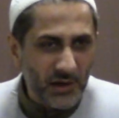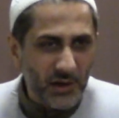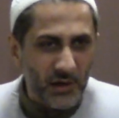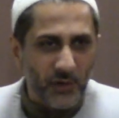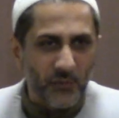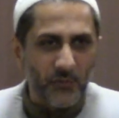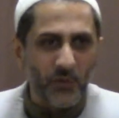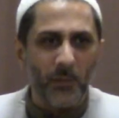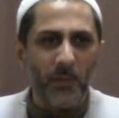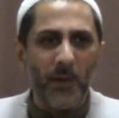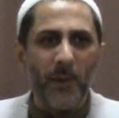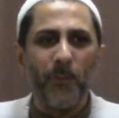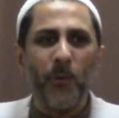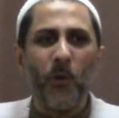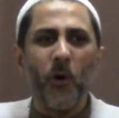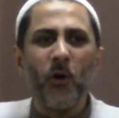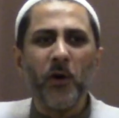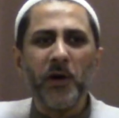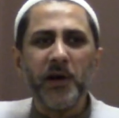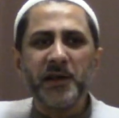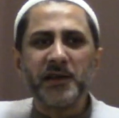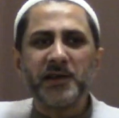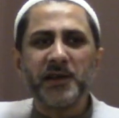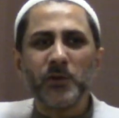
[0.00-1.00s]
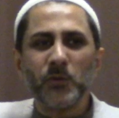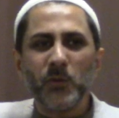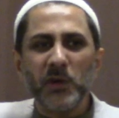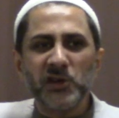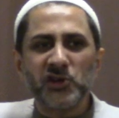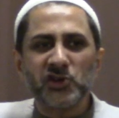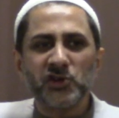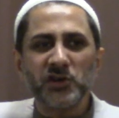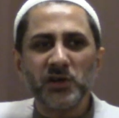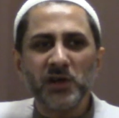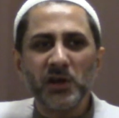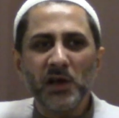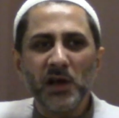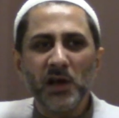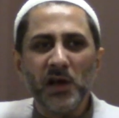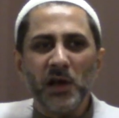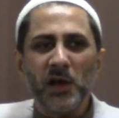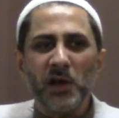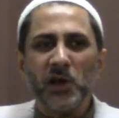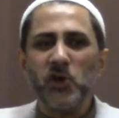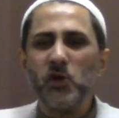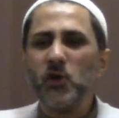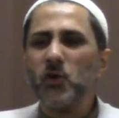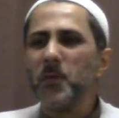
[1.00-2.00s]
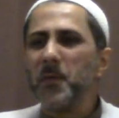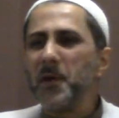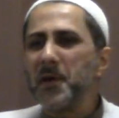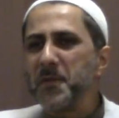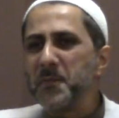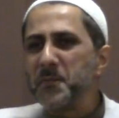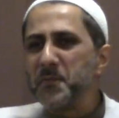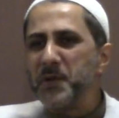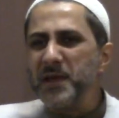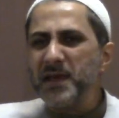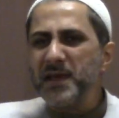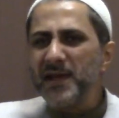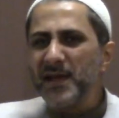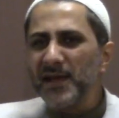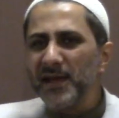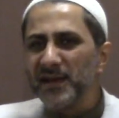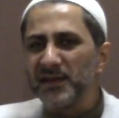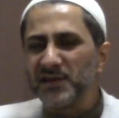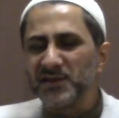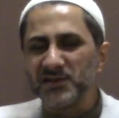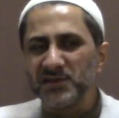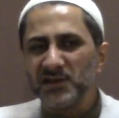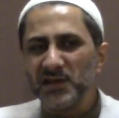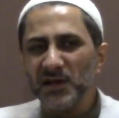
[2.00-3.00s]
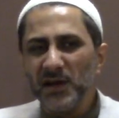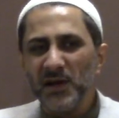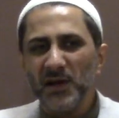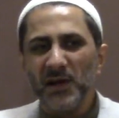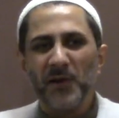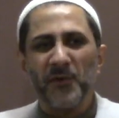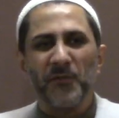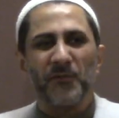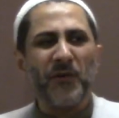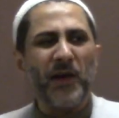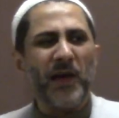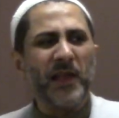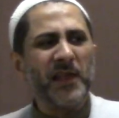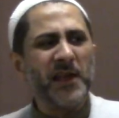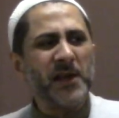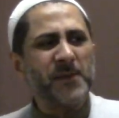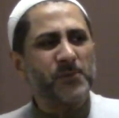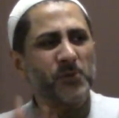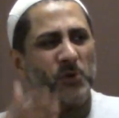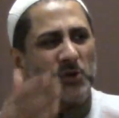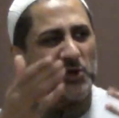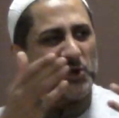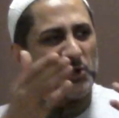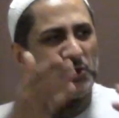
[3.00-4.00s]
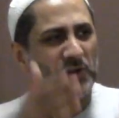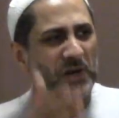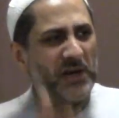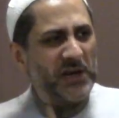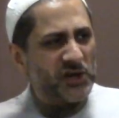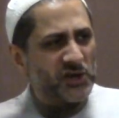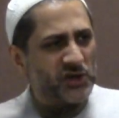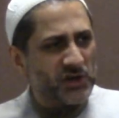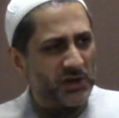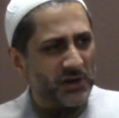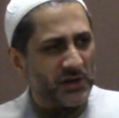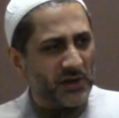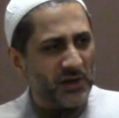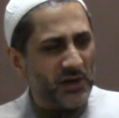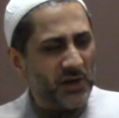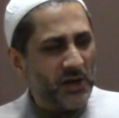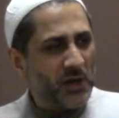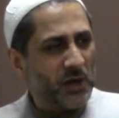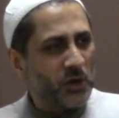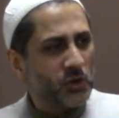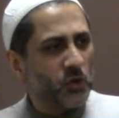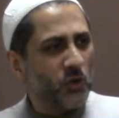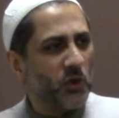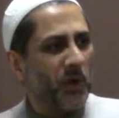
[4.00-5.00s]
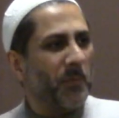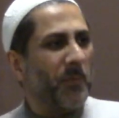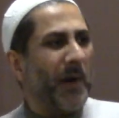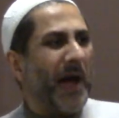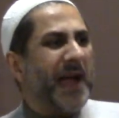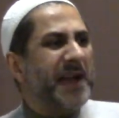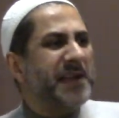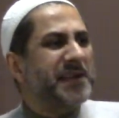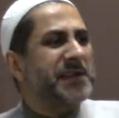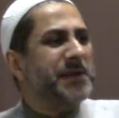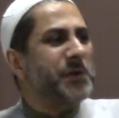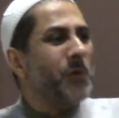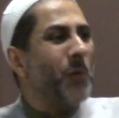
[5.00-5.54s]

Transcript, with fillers: From a point in which human beings fell in prostration to the mighty